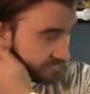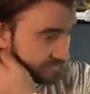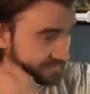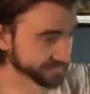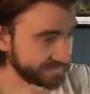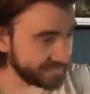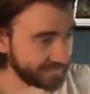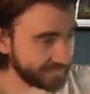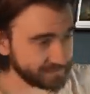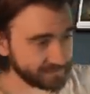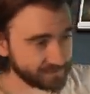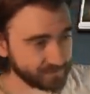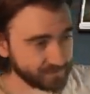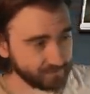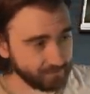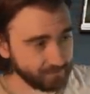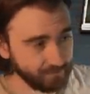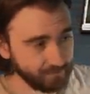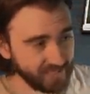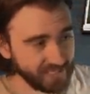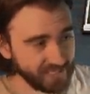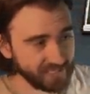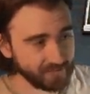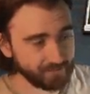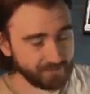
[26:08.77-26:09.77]
because that could
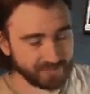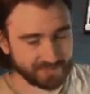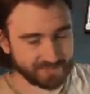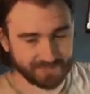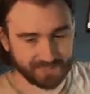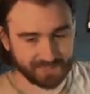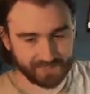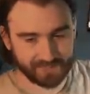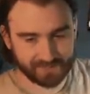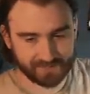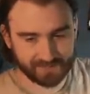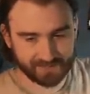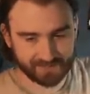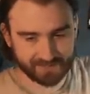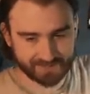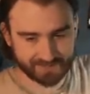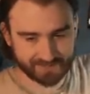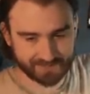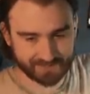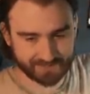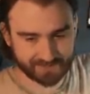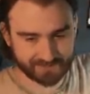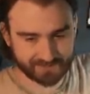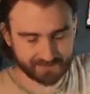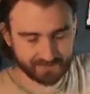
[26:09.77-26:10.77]
maybe take
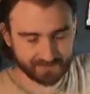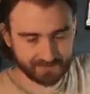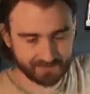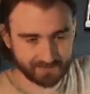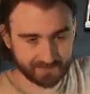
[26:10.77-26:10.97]
his...